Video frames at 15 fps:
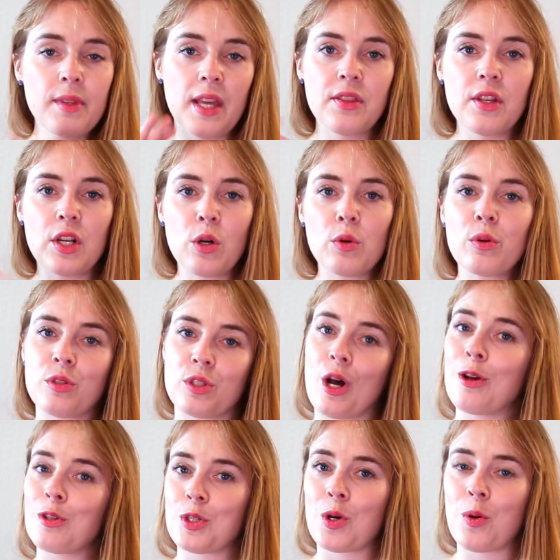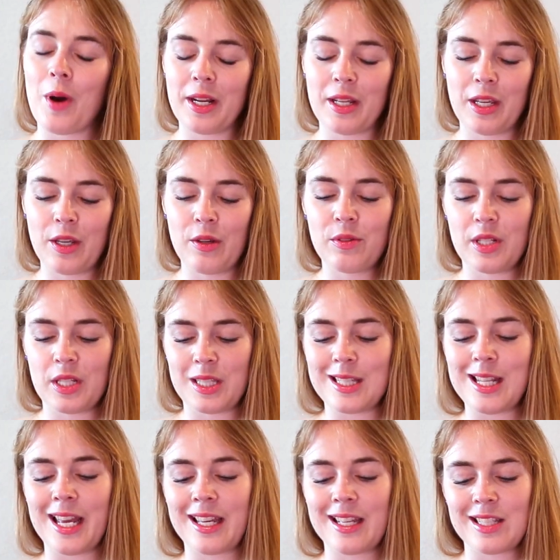And the logo is also quite cute. It's
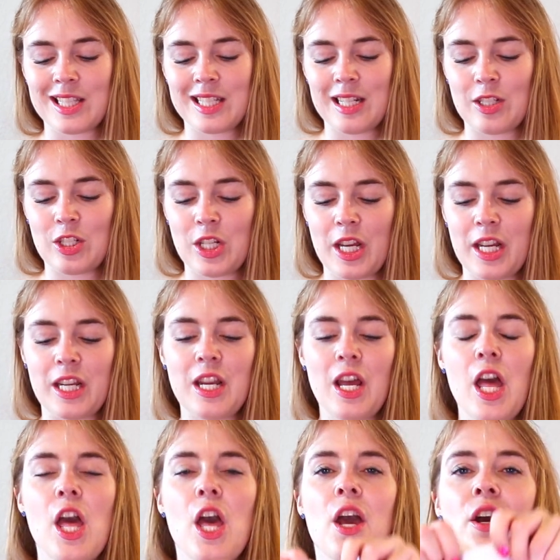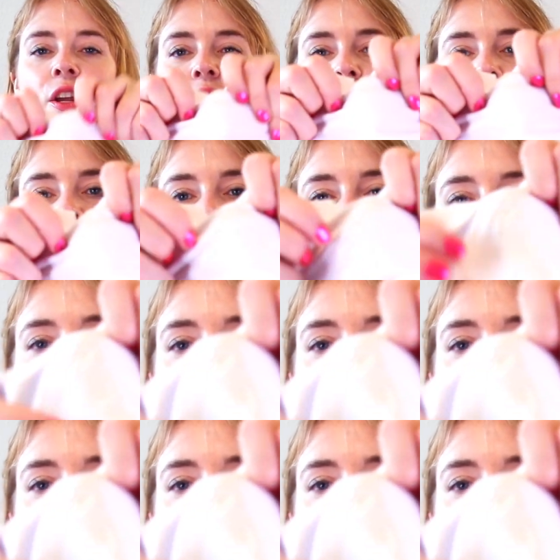like a stitched in northern